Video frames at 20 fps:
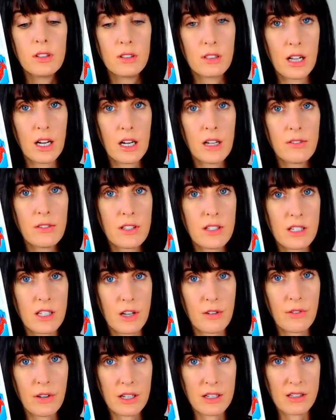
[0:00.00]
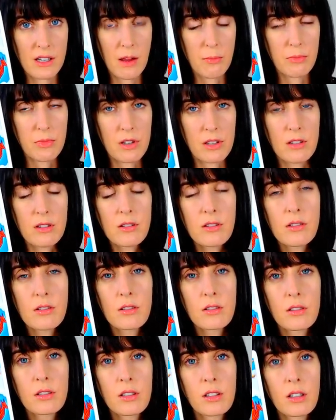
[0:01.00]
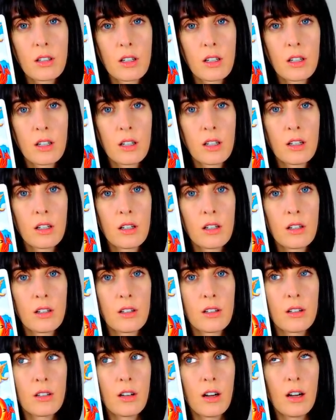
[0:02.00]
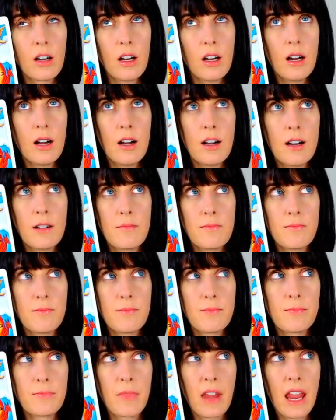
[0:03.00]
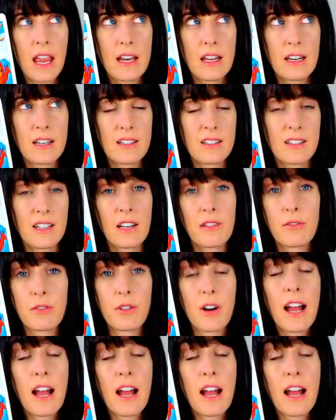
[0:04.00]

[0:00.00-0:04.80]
love and self acceptance, um, and in a state of